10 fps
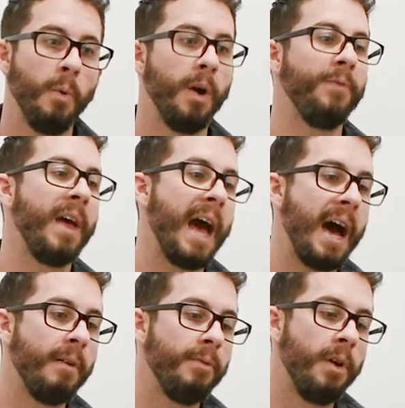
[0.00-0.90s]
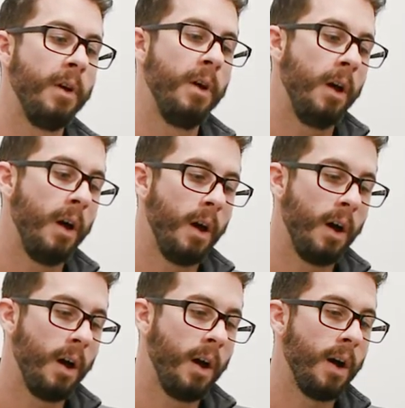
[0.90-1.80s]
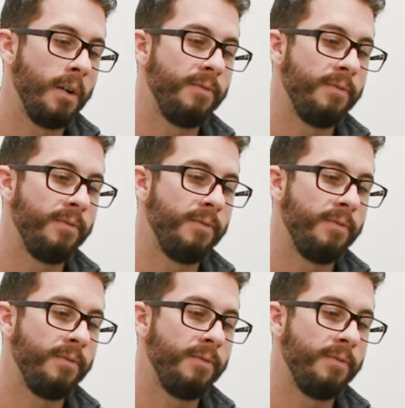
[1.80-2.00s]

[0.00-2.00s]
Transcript: Where if they have uh,